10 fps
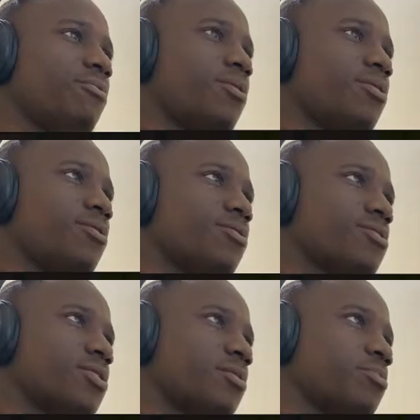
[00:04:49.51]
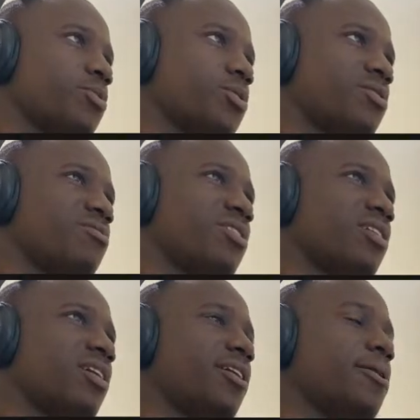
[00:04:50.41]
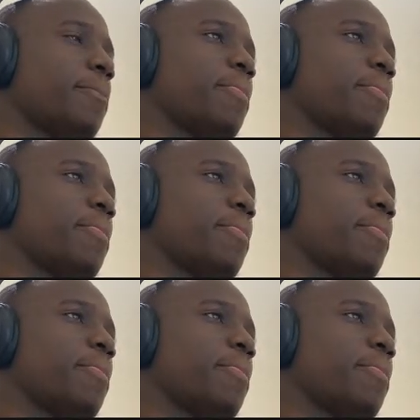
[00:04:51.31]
the Thursday pushed even higher,